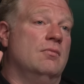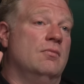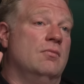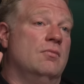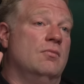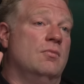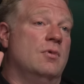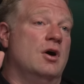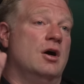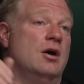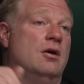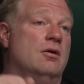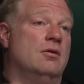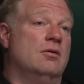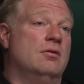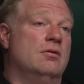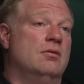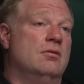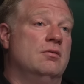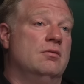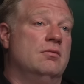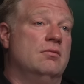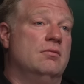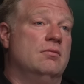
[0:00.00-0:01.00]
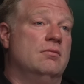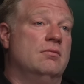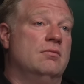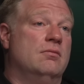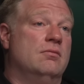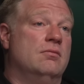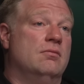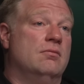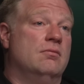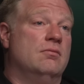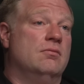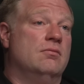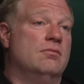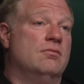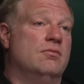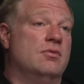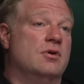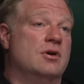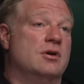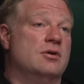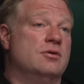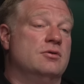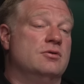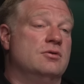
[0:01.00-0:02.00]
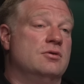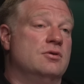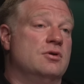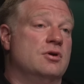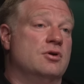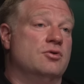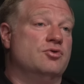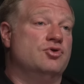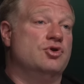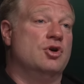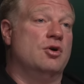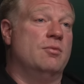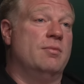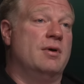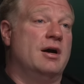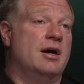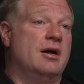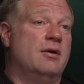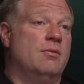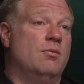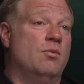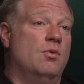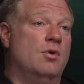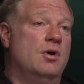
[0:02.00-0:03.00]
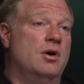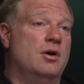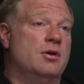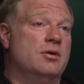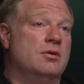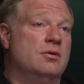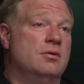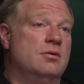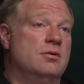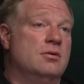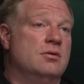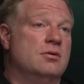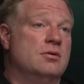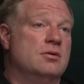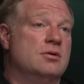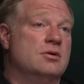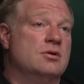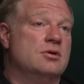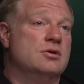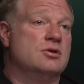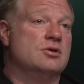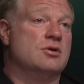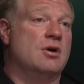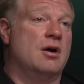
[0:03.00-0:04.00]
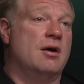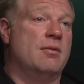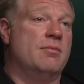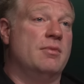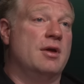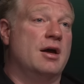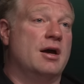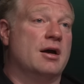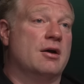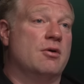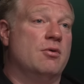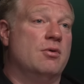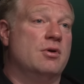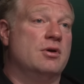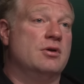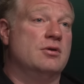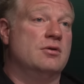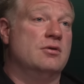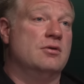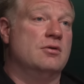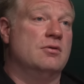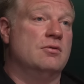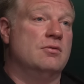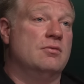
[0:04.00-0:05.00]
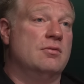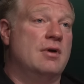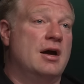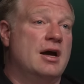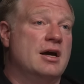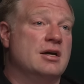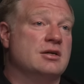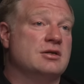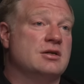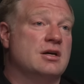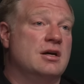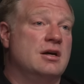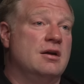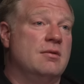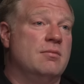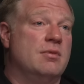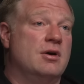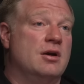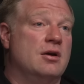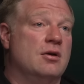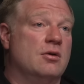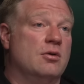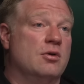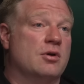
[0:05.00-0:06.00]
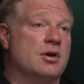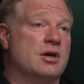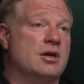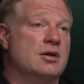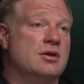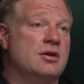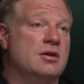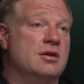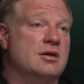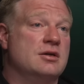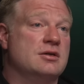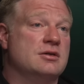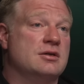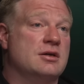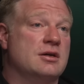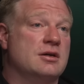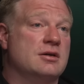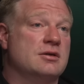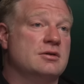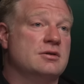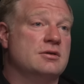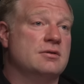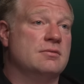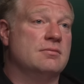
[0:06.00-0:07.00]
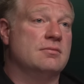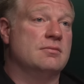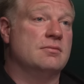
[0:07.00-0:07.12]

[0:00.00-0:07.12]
well, you know, Joe Biden won, so I'm not going to ask anybody to look into these things?